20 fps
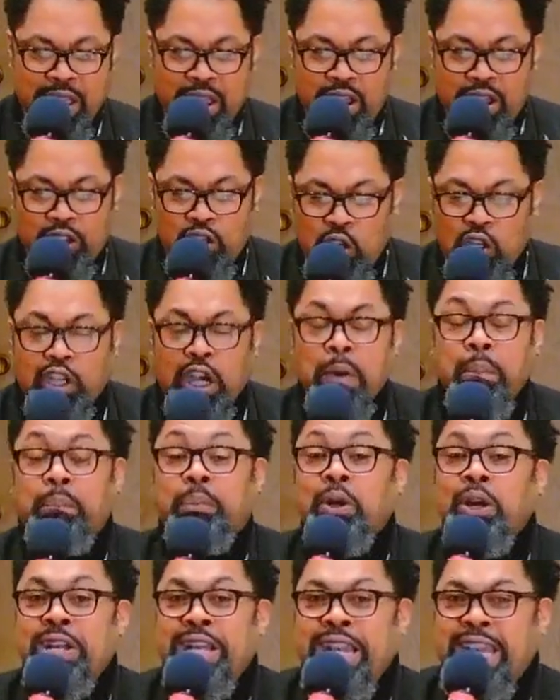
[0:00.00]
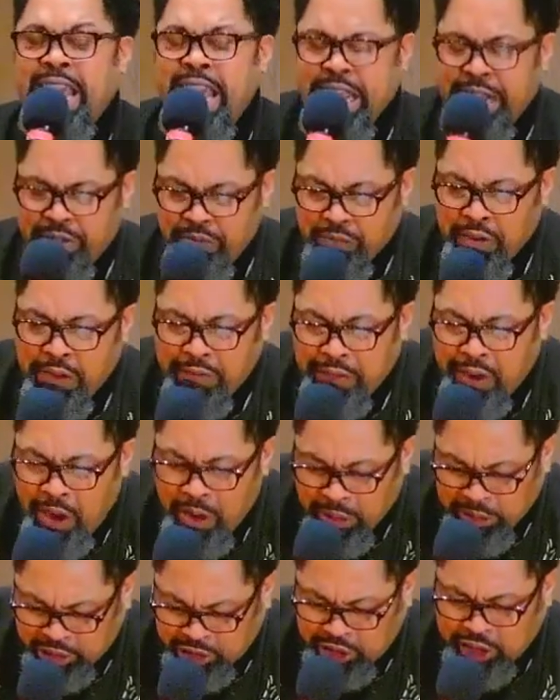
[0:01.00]
you could put it in
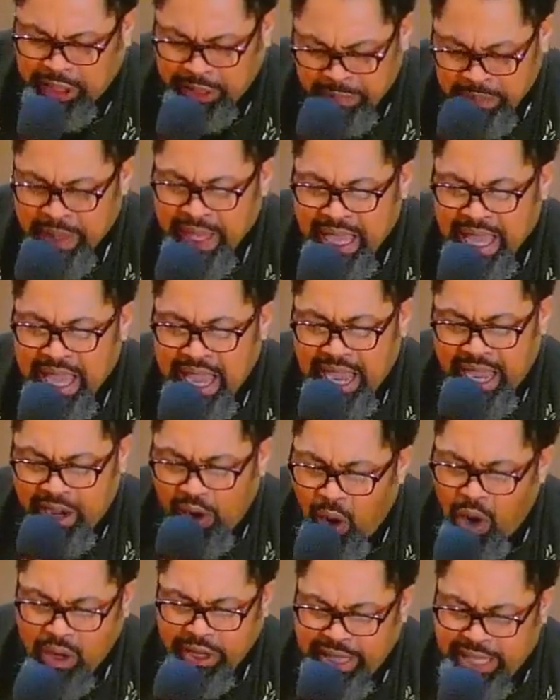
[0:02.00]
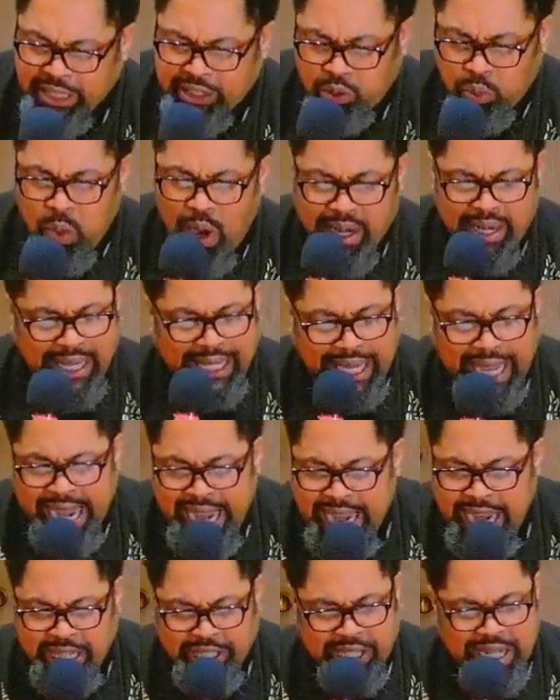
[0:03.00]
reverse. And on this one
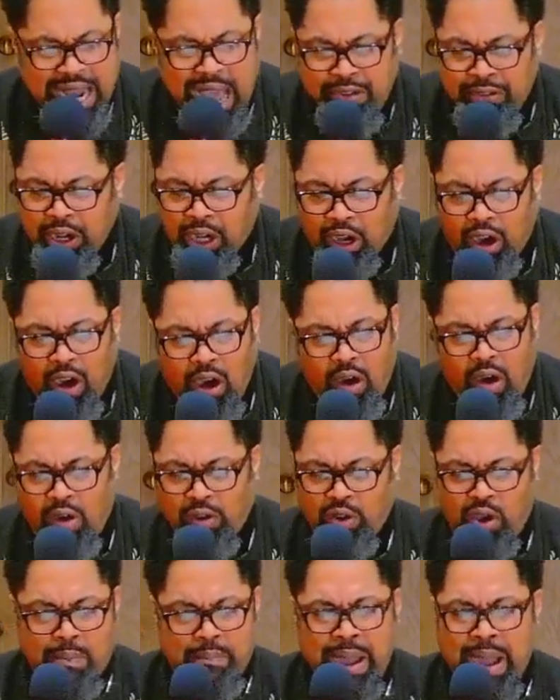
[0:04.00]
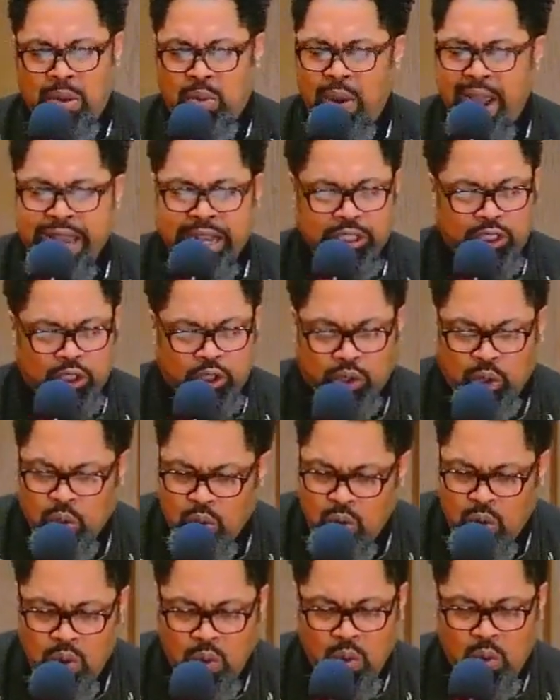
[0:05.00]
occasion, I recalled on my way to
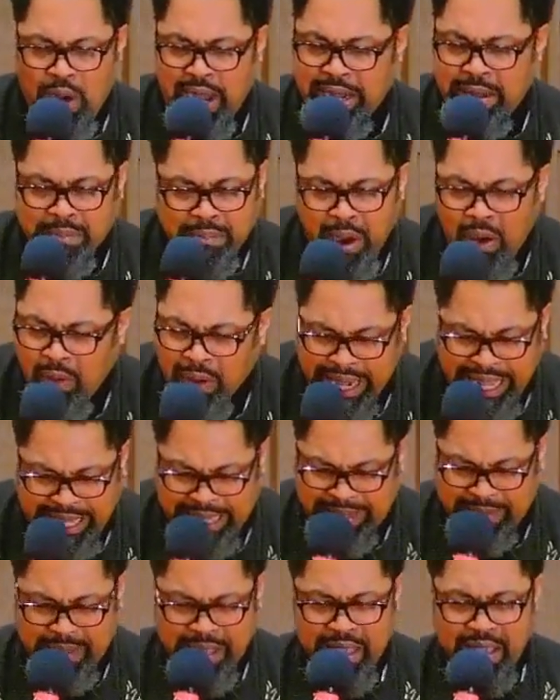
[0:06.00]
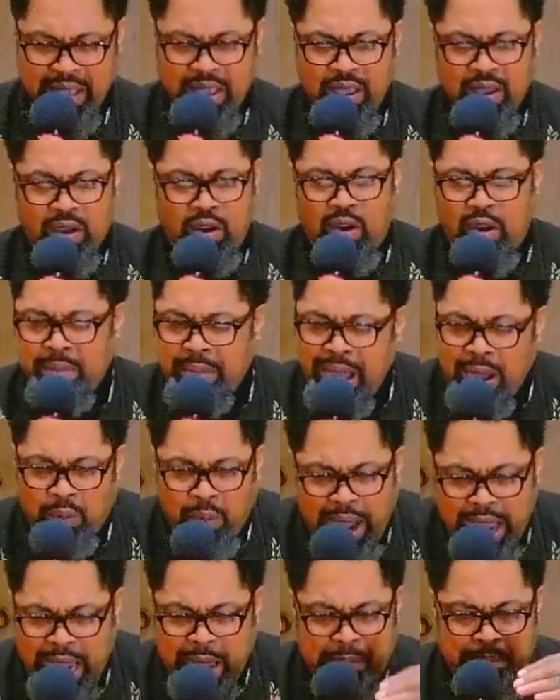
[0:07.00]
school one morning, on my
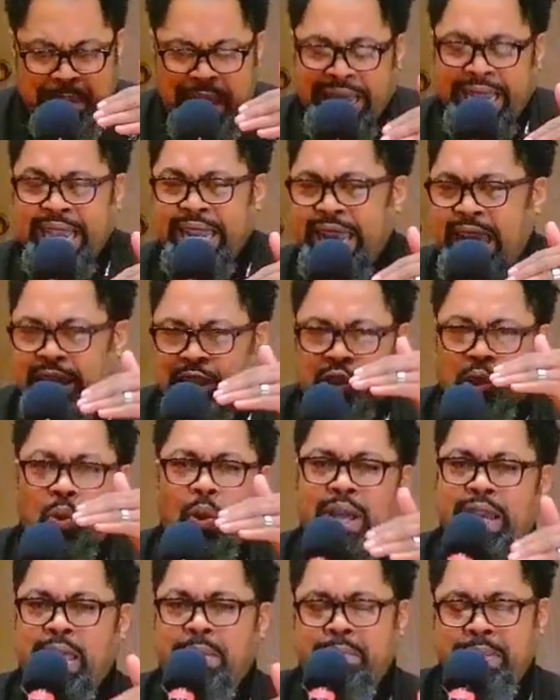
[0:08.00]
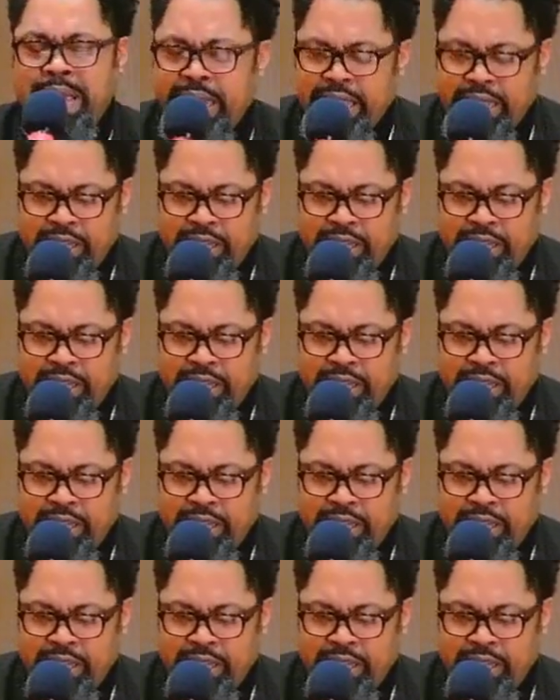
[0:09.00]
way making that 20 minute